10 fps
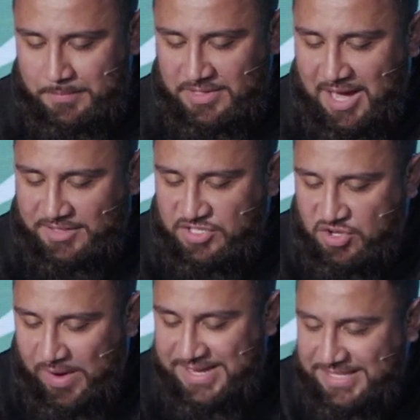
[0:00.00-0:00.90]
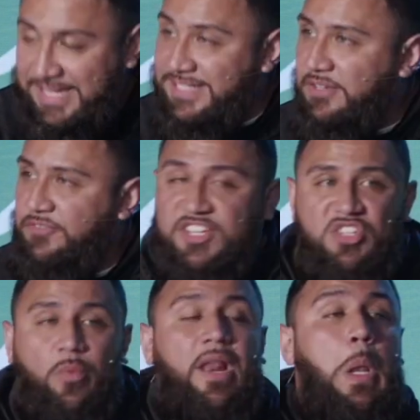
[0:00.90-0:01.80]
God's grace is
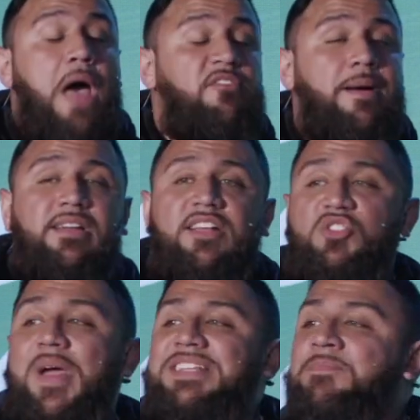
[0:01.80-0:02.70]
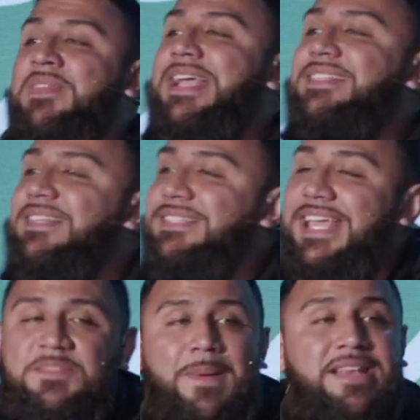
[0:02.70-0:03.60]
sufficient. What I love about God's grace is it
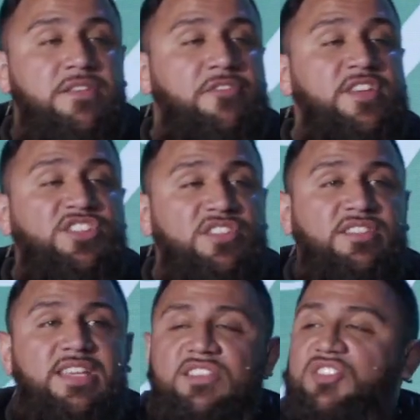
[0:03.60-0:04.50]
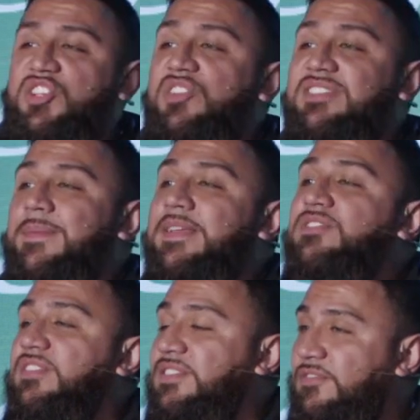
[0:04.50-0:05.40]
takes my deficiencies and turns them
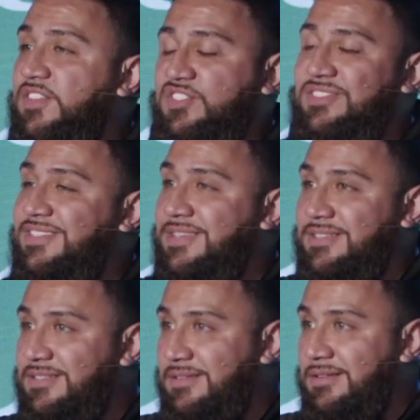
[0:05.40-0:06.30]
into sufficiencies.